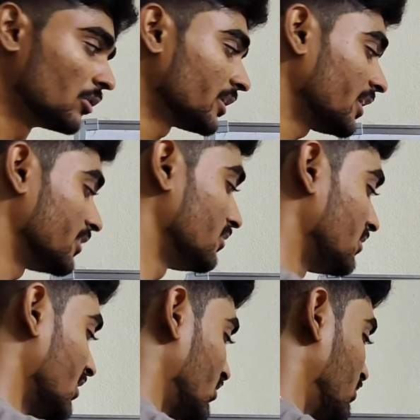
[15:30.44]
Okay,
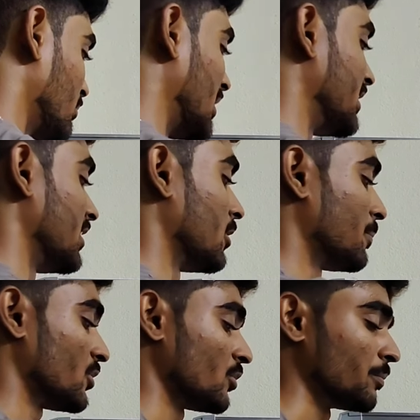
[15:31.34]
in this
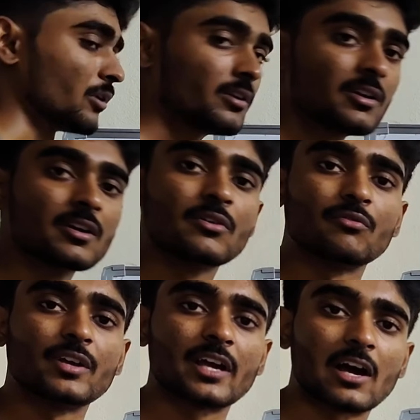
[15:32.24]
multi-layer perceptron
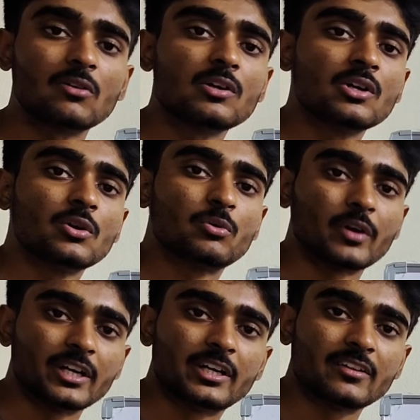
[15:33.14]
we have
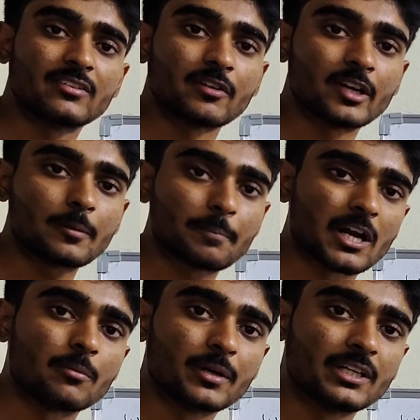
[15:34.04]
27
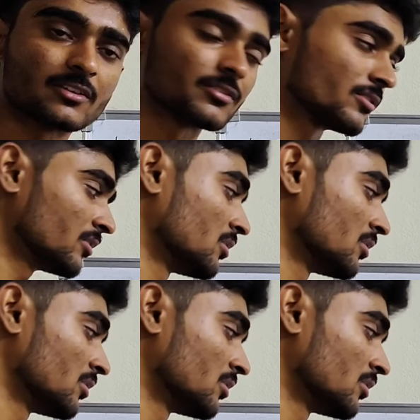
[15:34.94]
parameters.